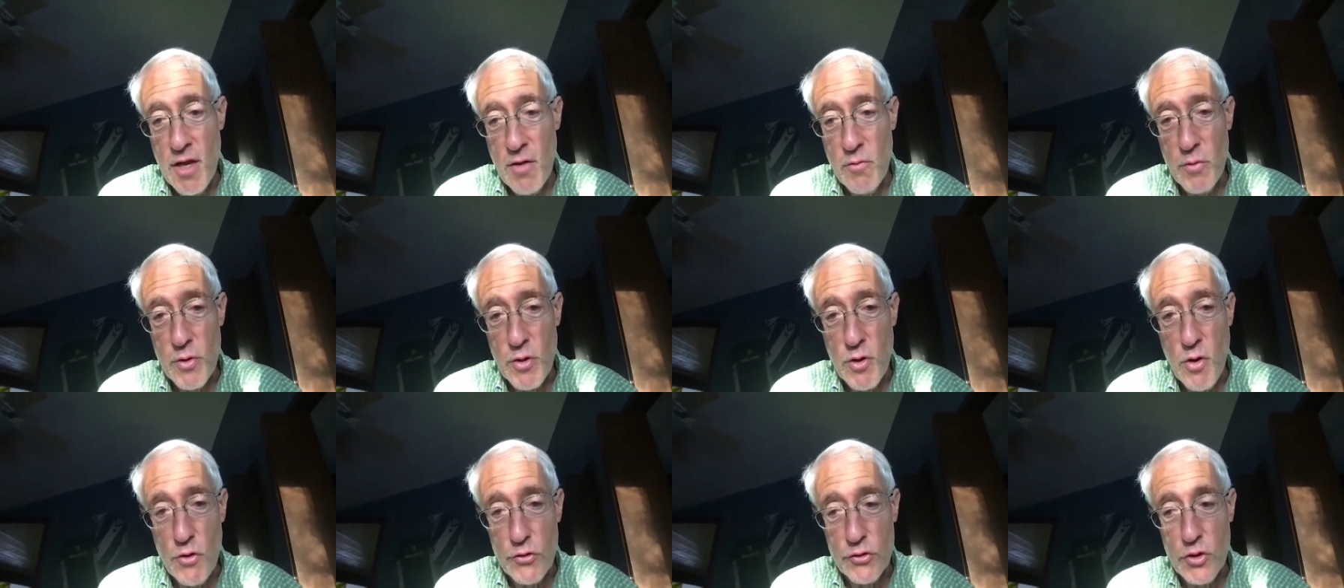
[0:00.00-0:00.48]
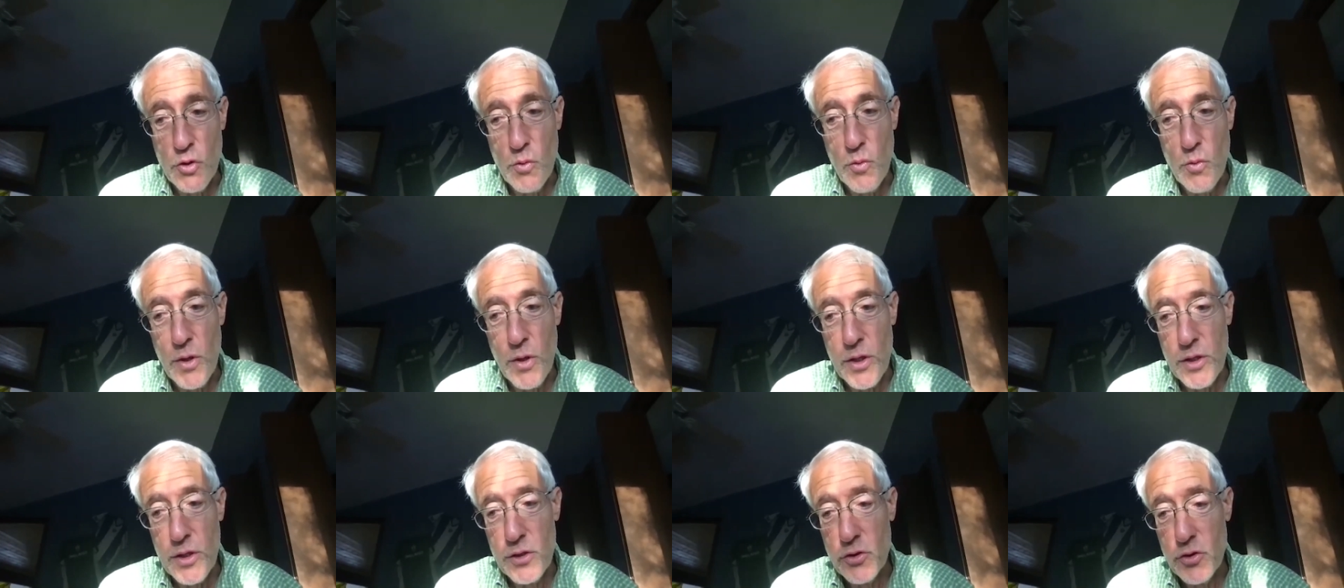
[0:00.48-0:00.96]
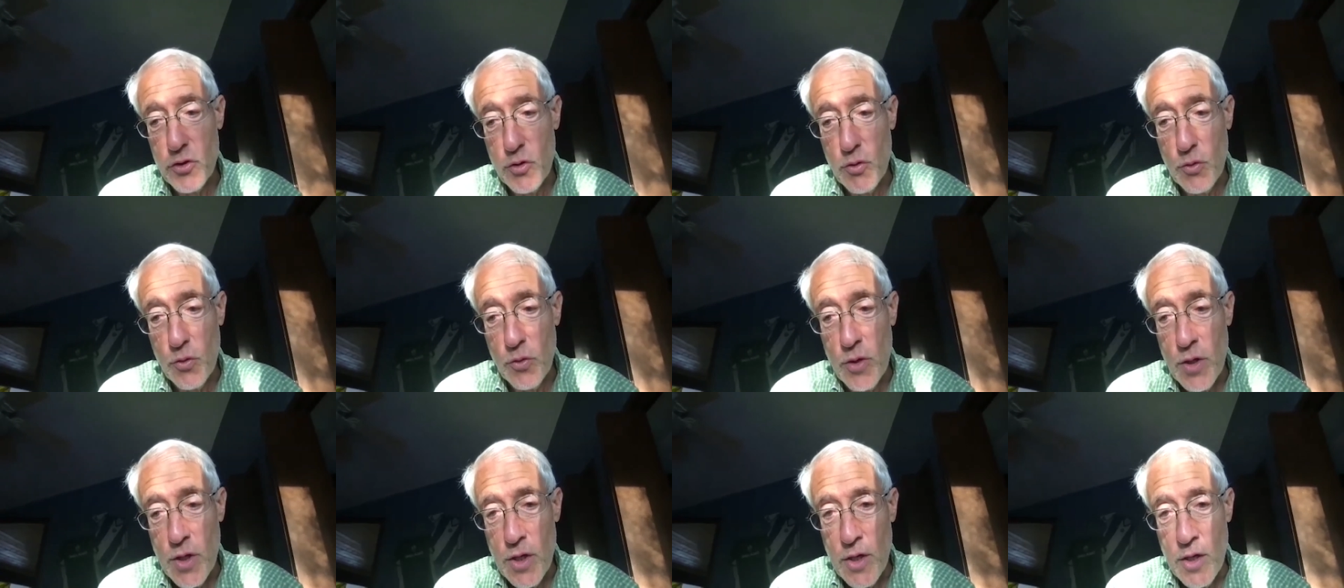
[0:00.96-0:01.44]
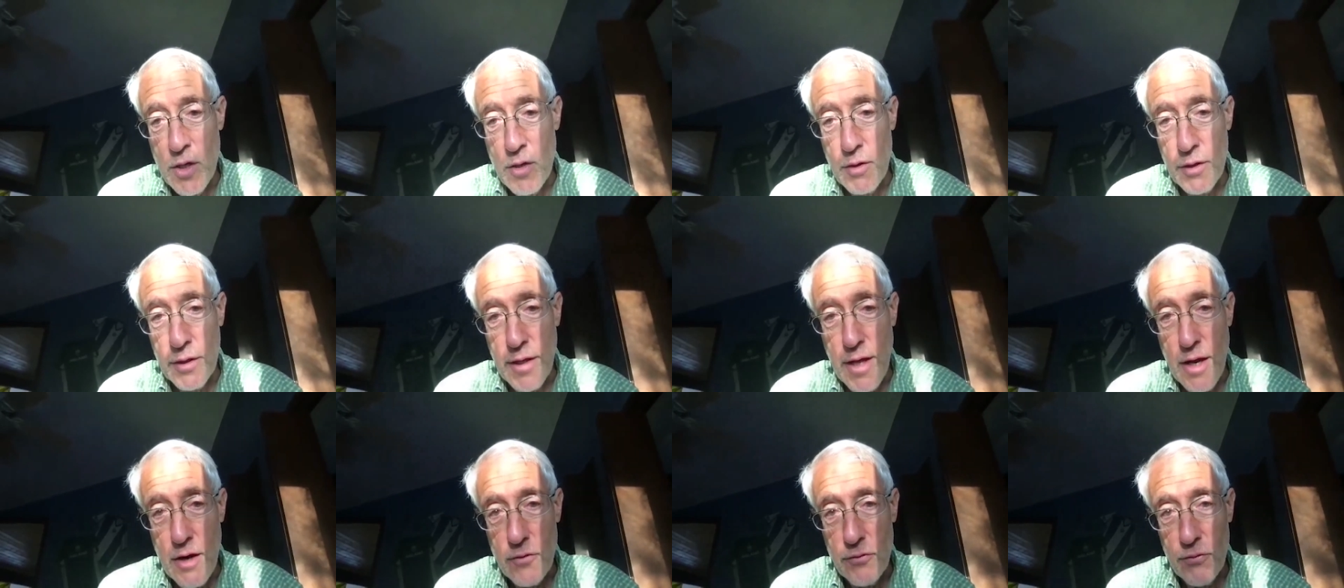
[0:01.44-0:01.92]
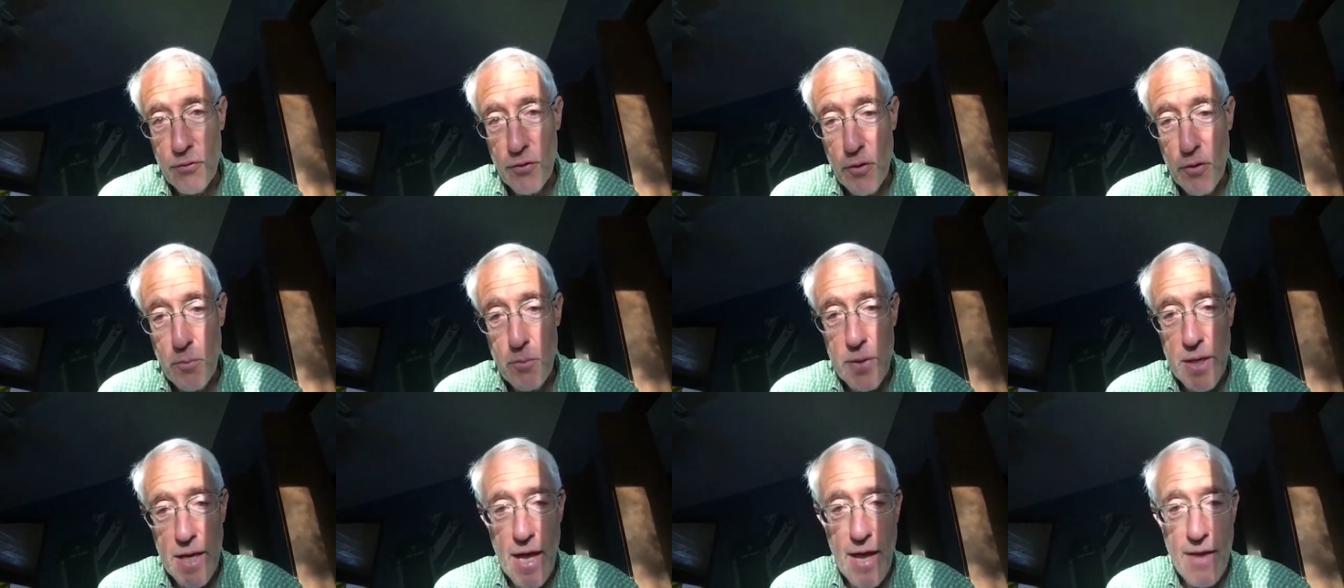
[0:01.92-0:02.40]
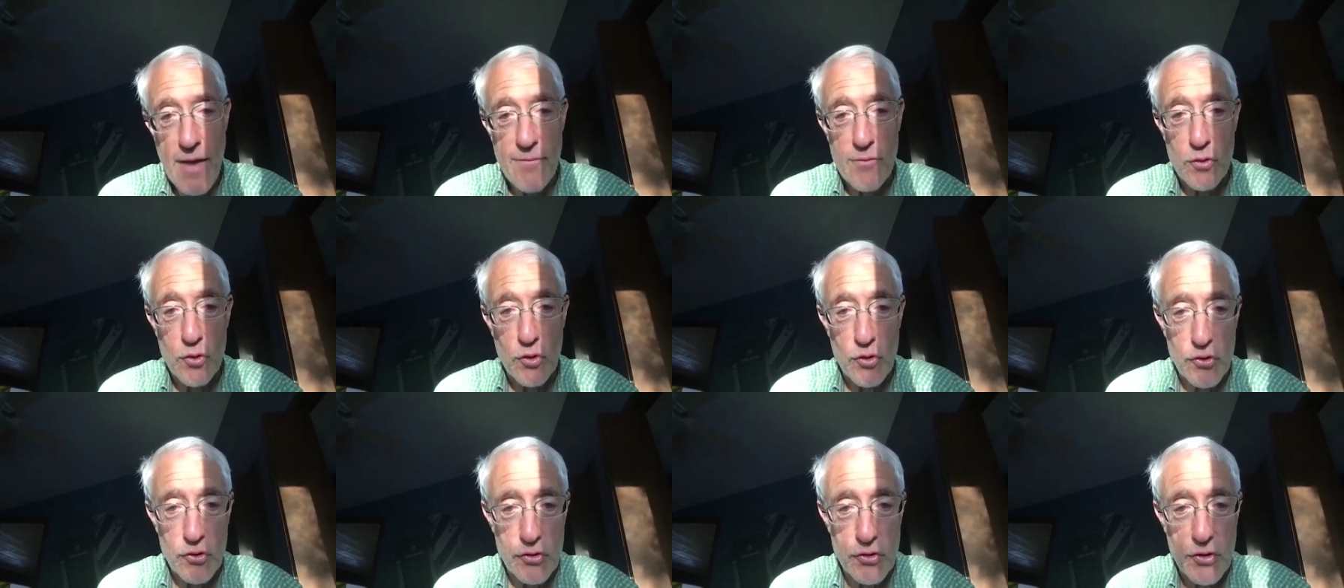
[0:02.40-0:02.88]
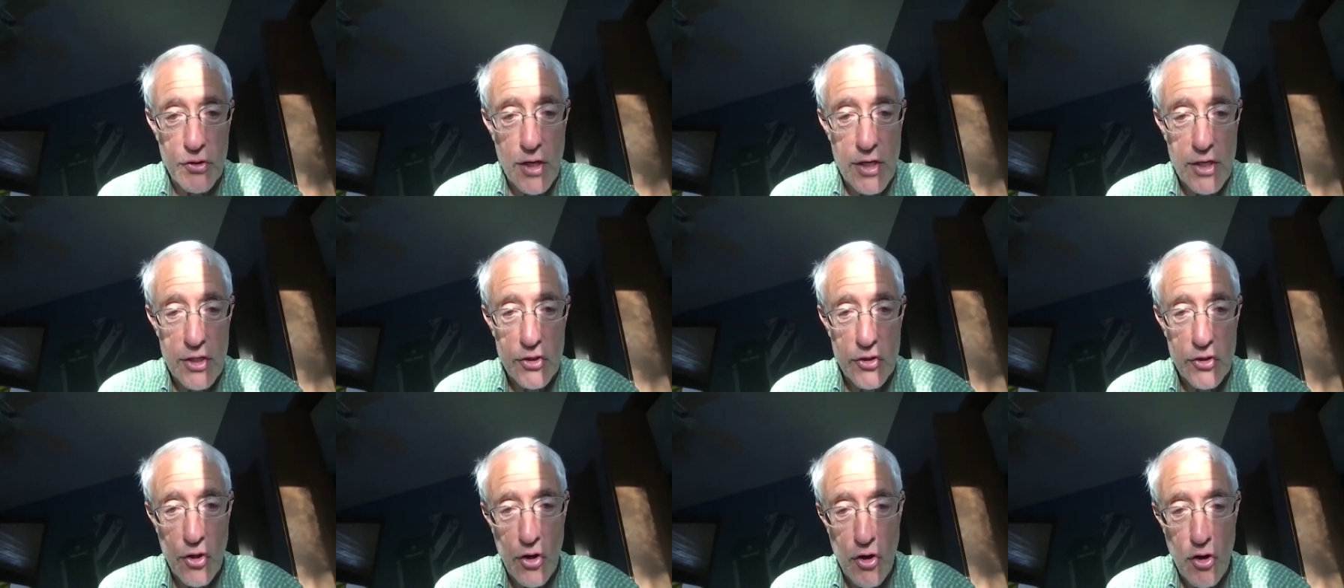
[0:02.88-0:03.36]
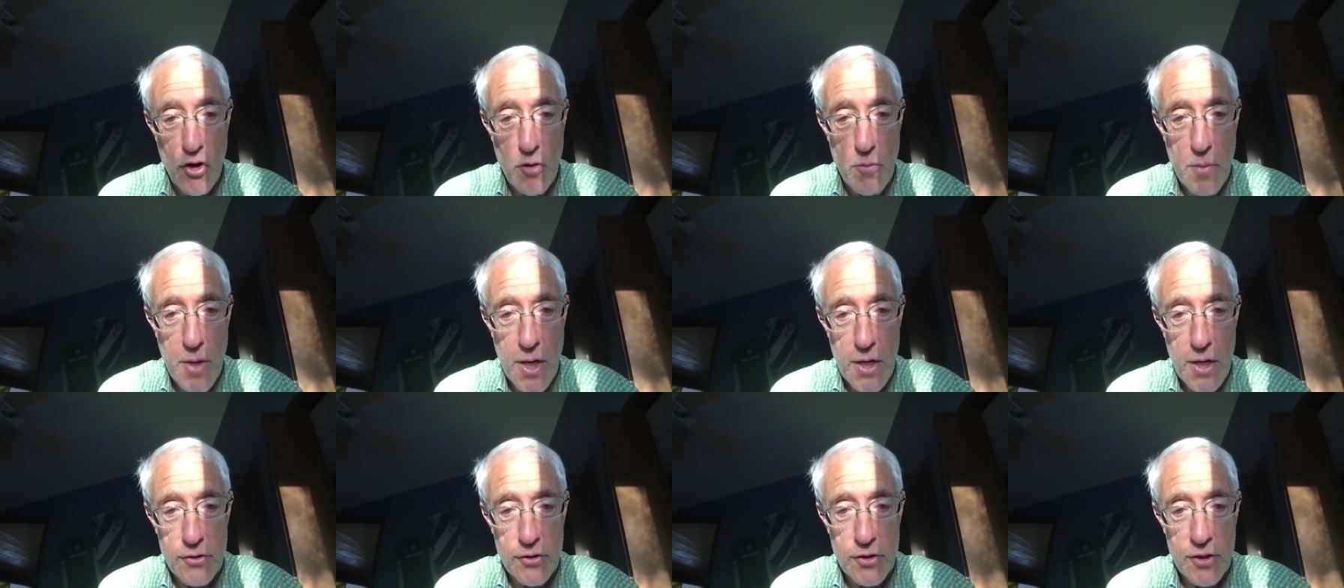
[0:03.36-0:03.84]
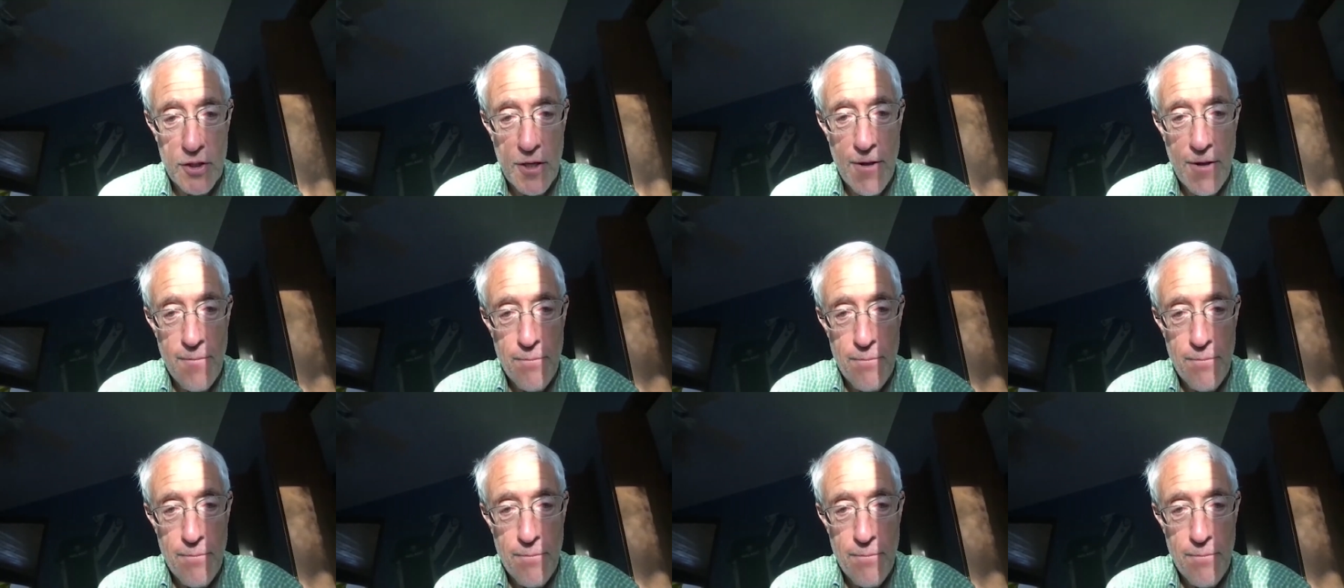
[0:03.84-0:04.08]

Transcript: We also want to do careful behavioral studies on our mice